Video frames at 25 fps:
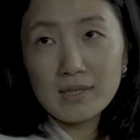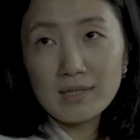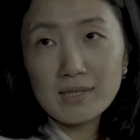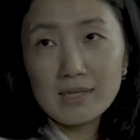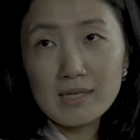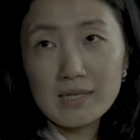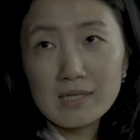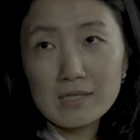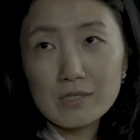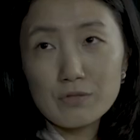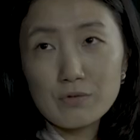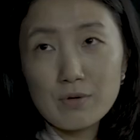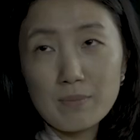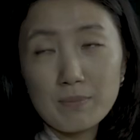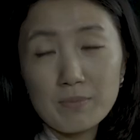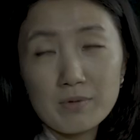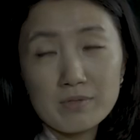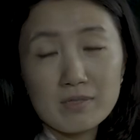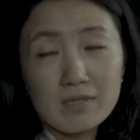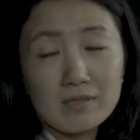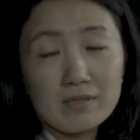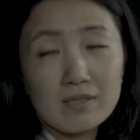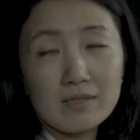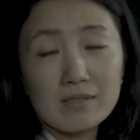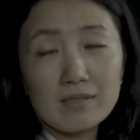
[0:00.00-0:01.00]
20 is
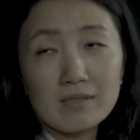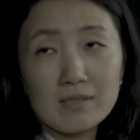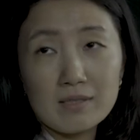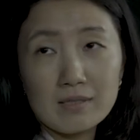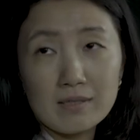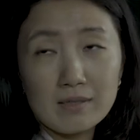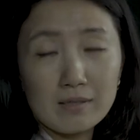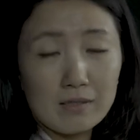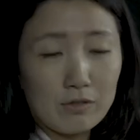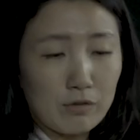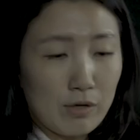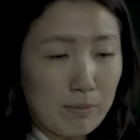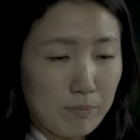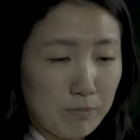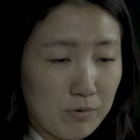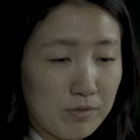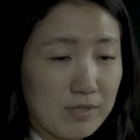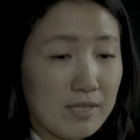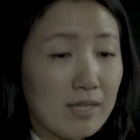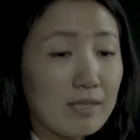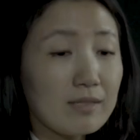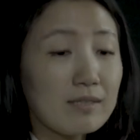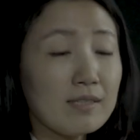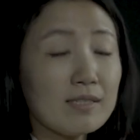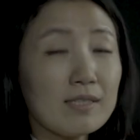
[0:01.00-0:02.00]
representing,
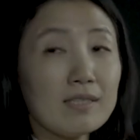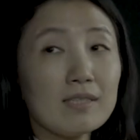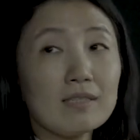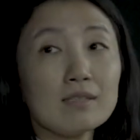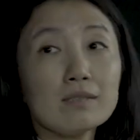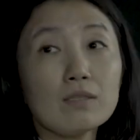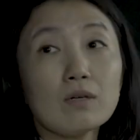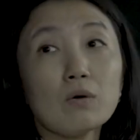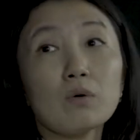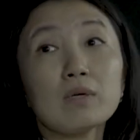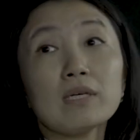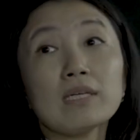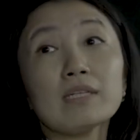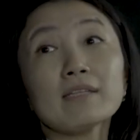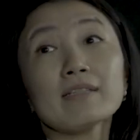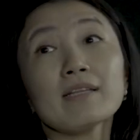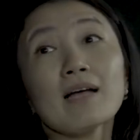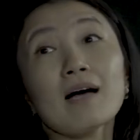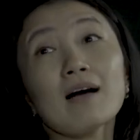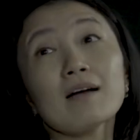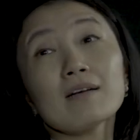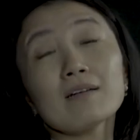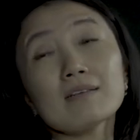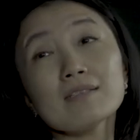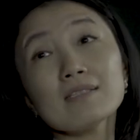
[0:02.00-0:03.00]
representing the
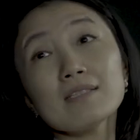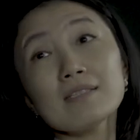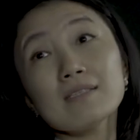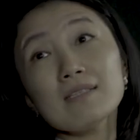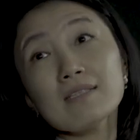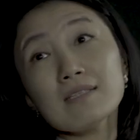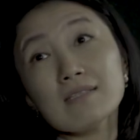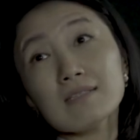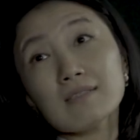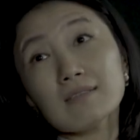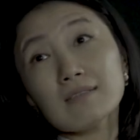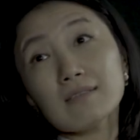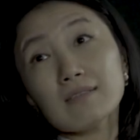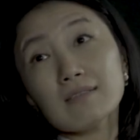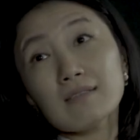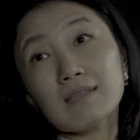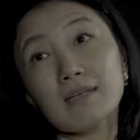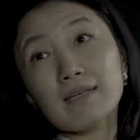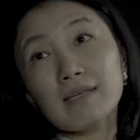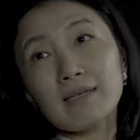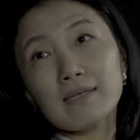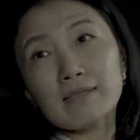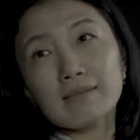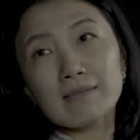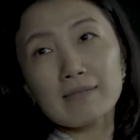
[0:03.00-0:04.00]
entire citizen?
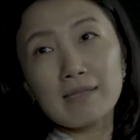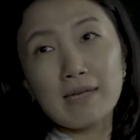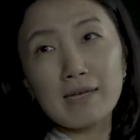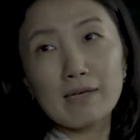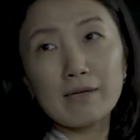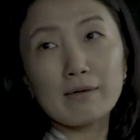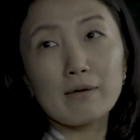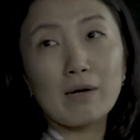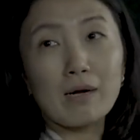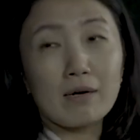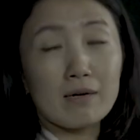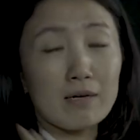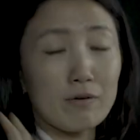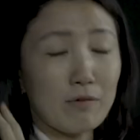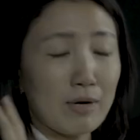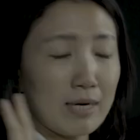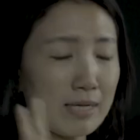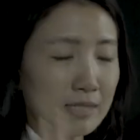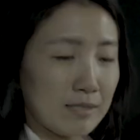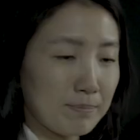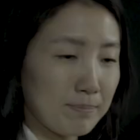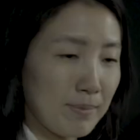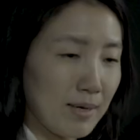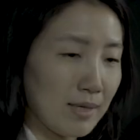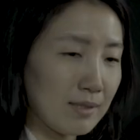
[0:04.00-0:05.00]
Like they mm,
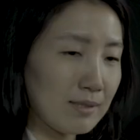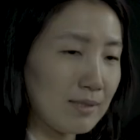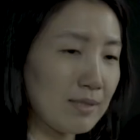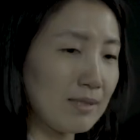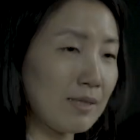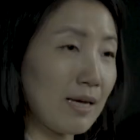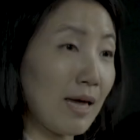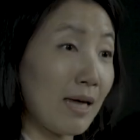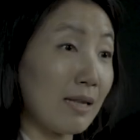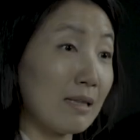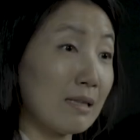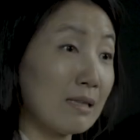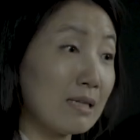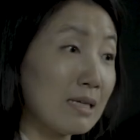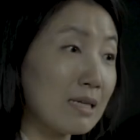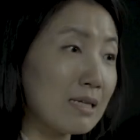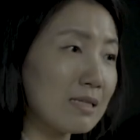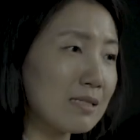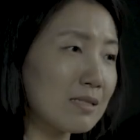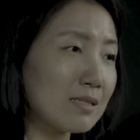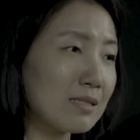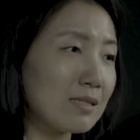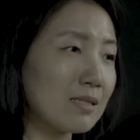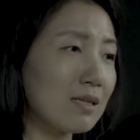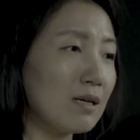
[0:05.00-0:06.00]
were expecting yeah. at
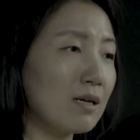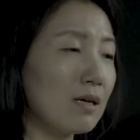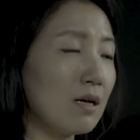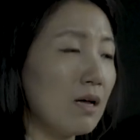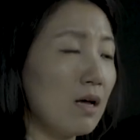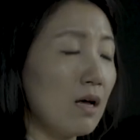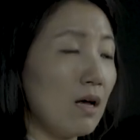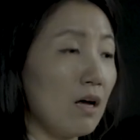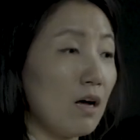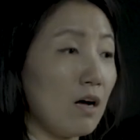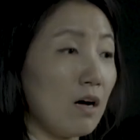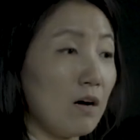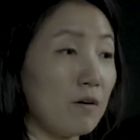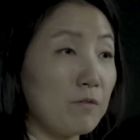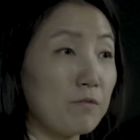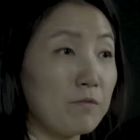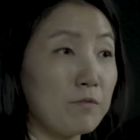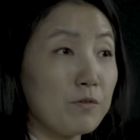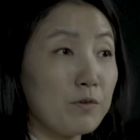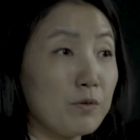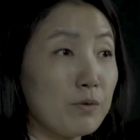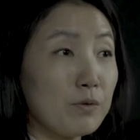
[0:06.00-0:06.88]
least a